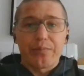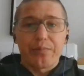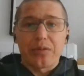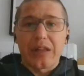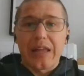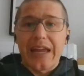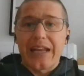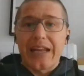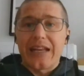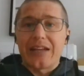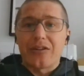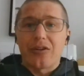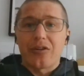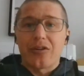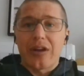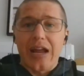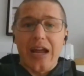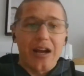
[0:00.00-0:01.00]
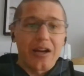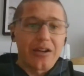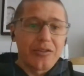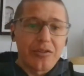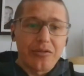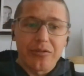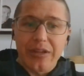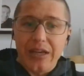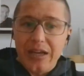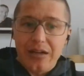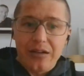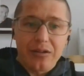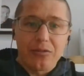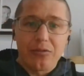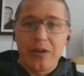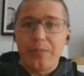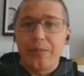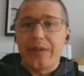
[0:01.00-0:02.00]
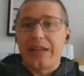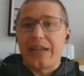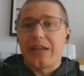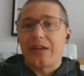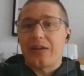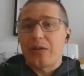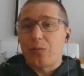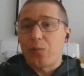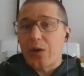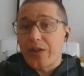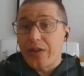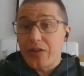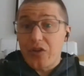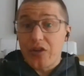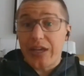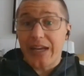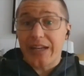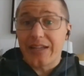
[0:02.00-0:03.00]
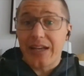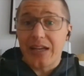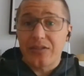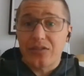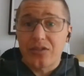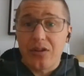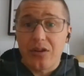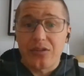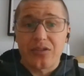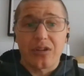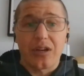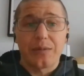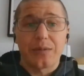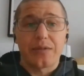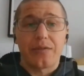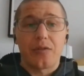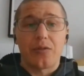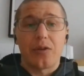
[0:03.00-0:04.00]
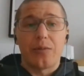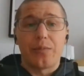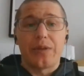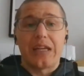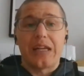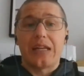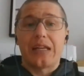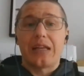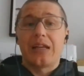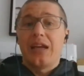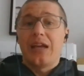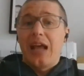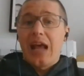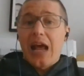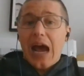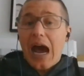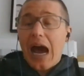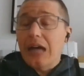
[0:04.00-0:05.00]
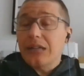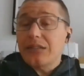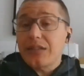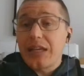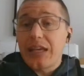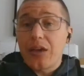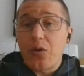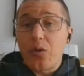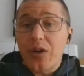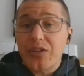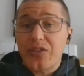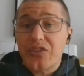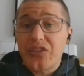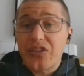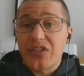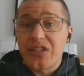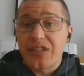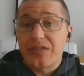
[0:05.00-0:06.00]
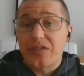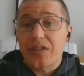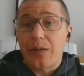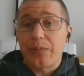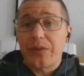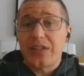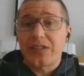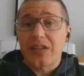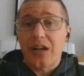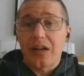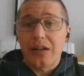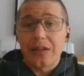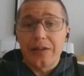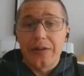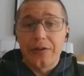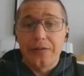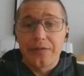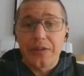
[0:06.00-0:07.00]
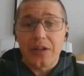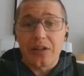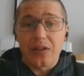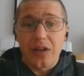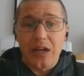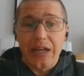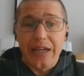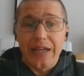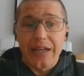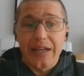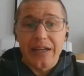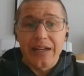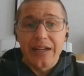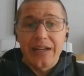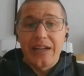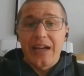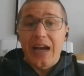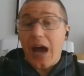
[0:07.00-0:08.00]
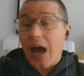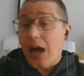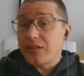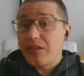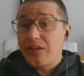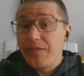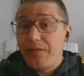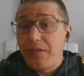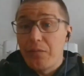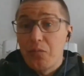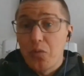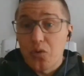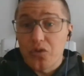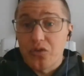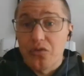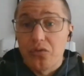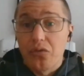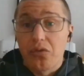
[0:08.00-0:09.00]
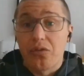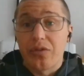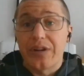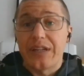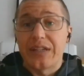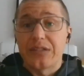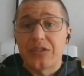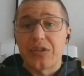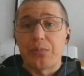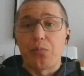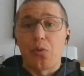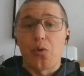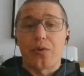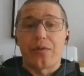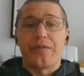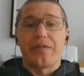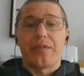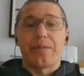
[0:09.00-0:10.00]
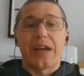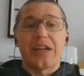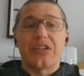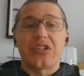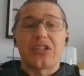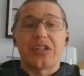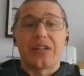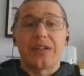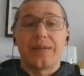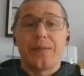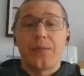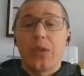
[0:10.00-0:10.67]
planning on how you'll get equipment in and whether you can get certain types of equipment in, asking questions if something's unclear of the client, asking for more drawings and more information.